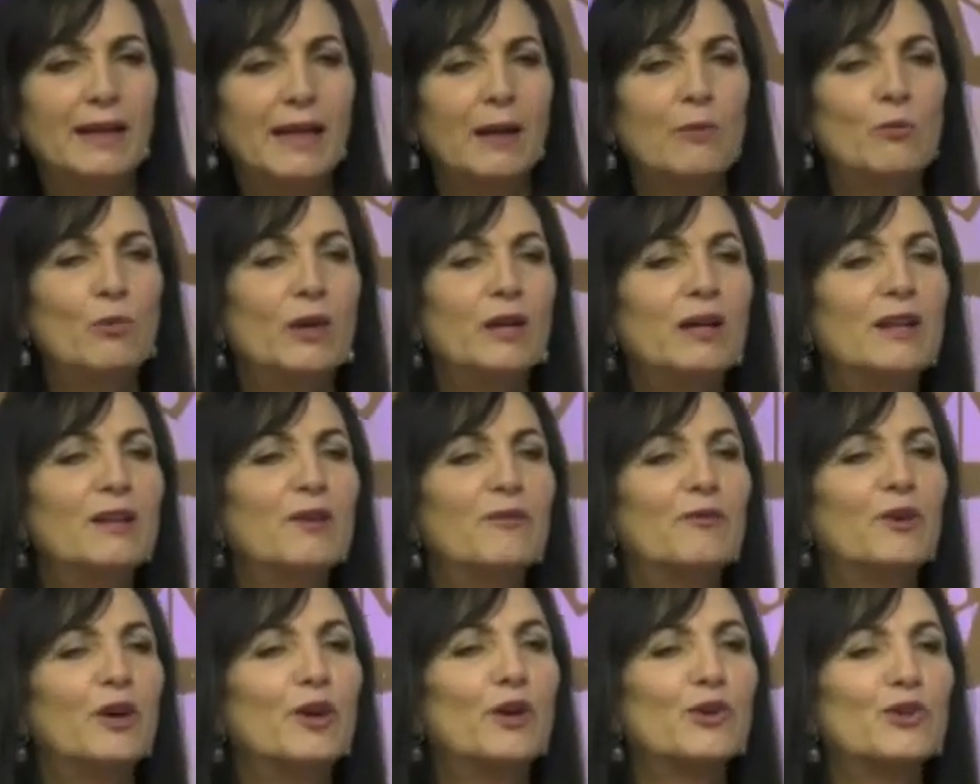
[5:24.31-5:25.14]
And one of
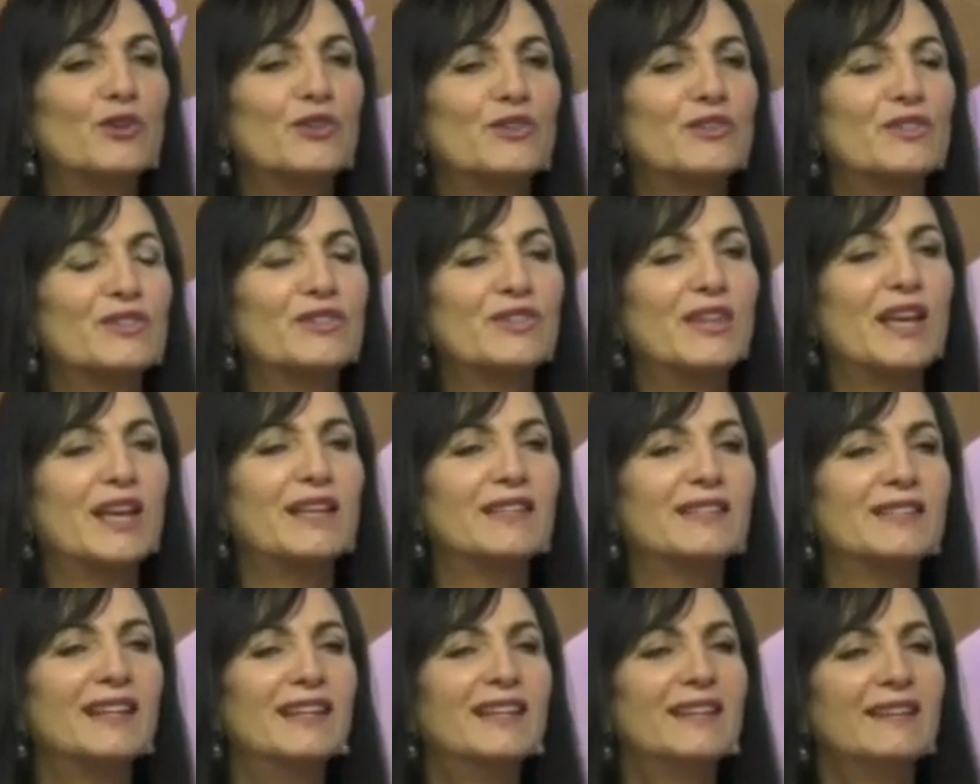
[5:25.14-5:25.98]
the versions
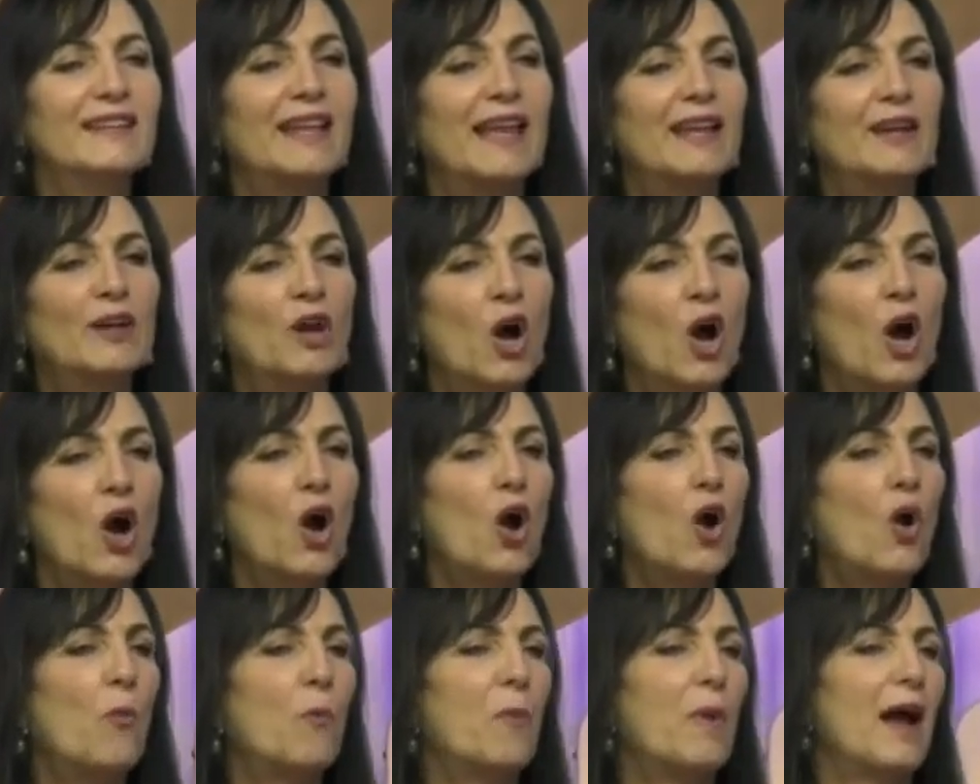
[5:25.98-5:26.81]
says that,
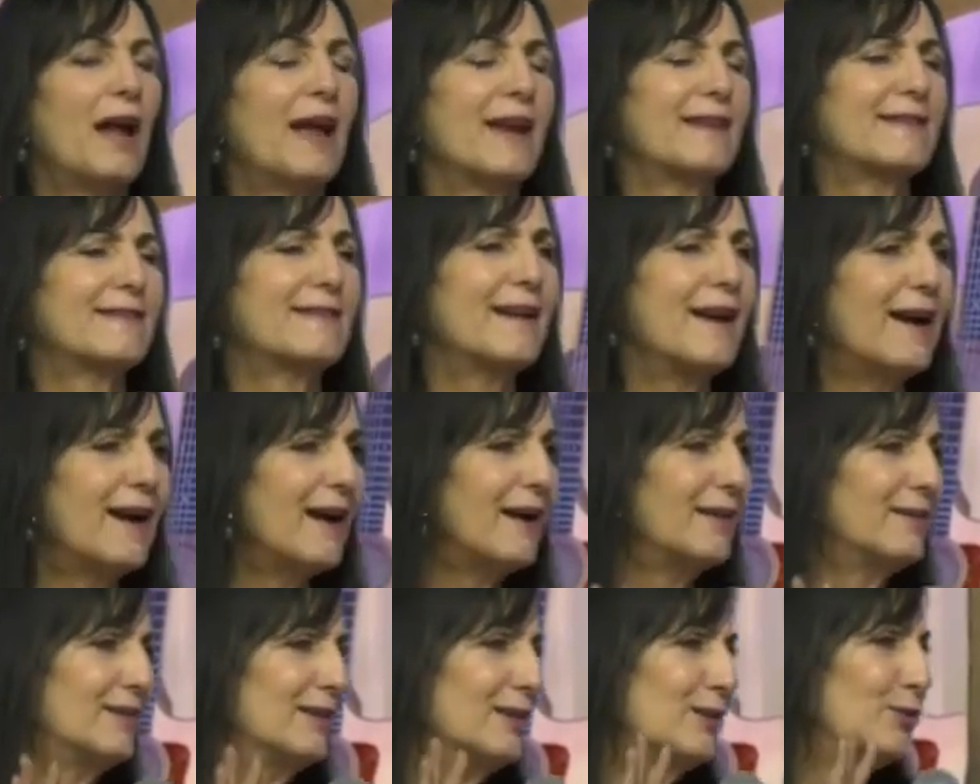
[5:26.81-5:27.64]
oh, my
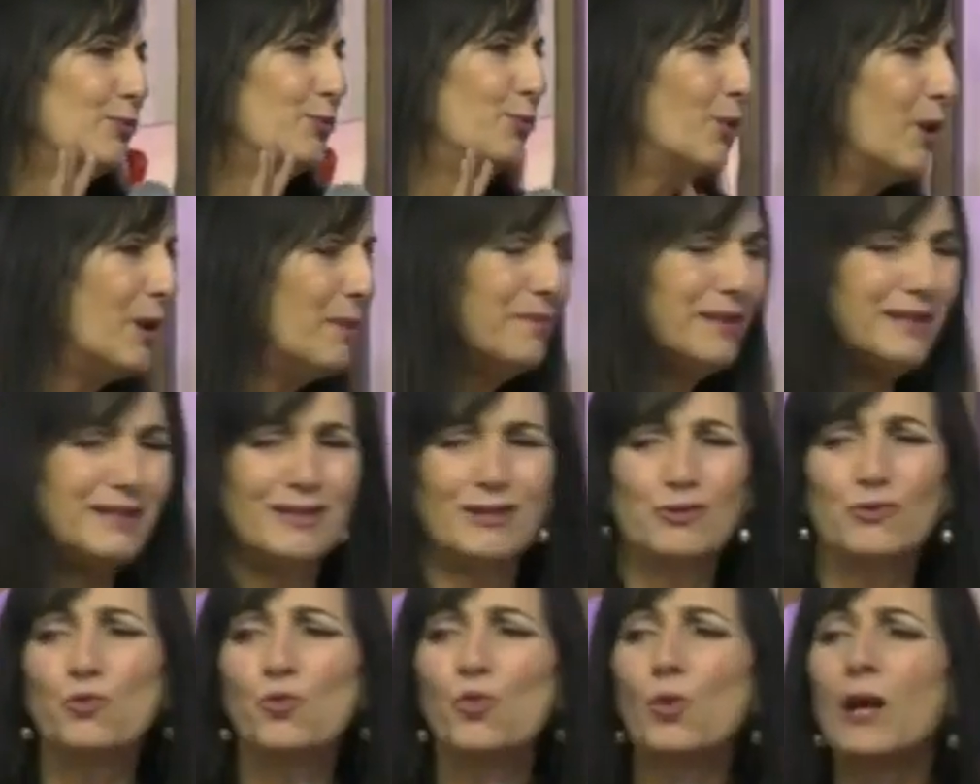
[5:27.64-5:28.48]
God, this woman
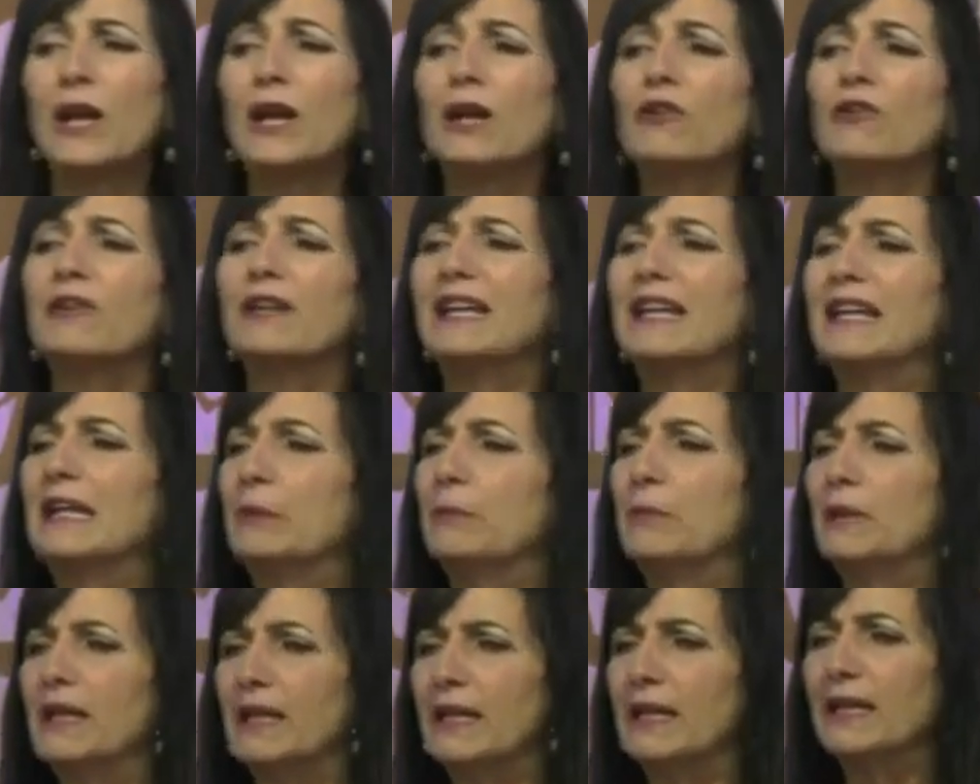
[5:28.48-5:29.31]
is
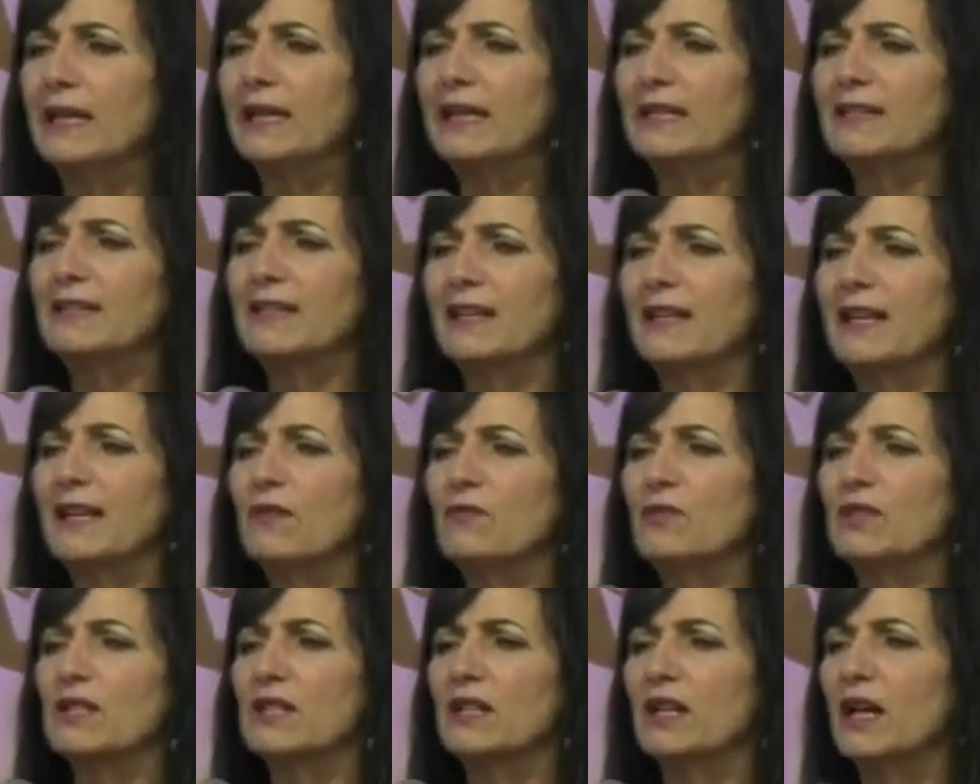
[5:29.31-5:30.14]
wearying me. He said he
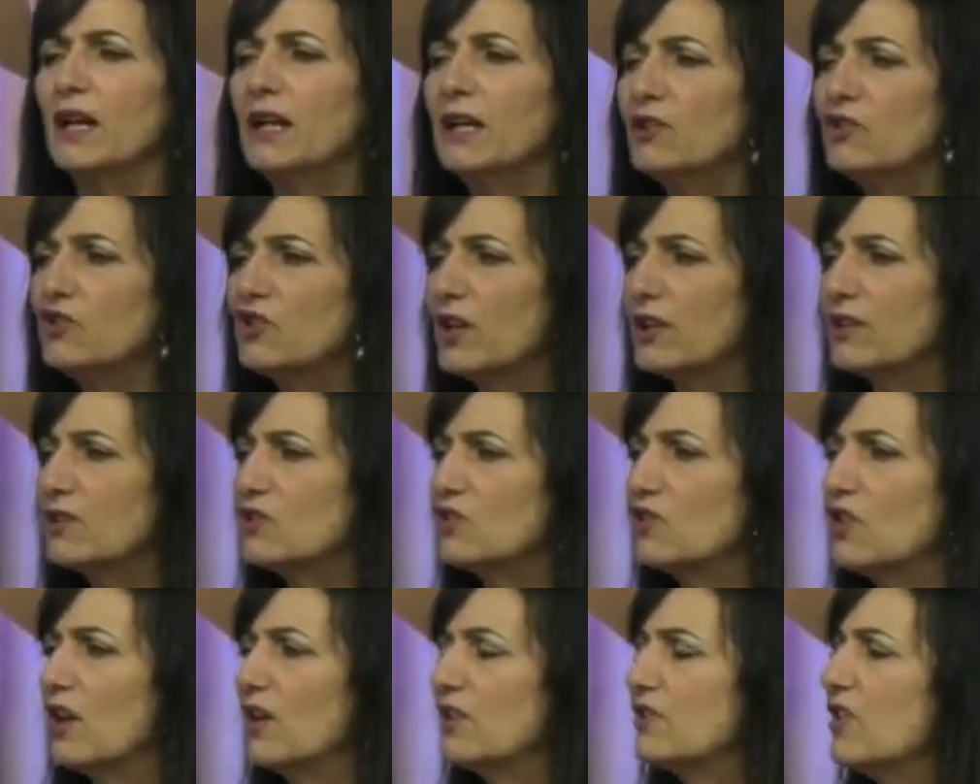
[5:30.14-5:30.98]
was an
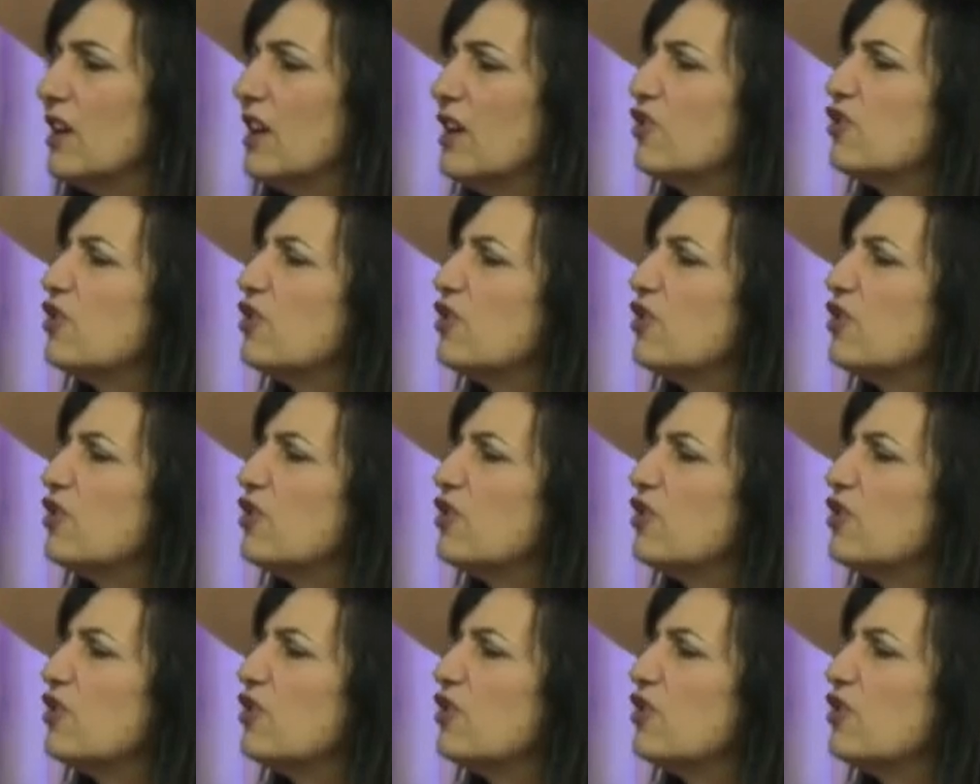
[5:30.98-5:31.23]
unjust judge.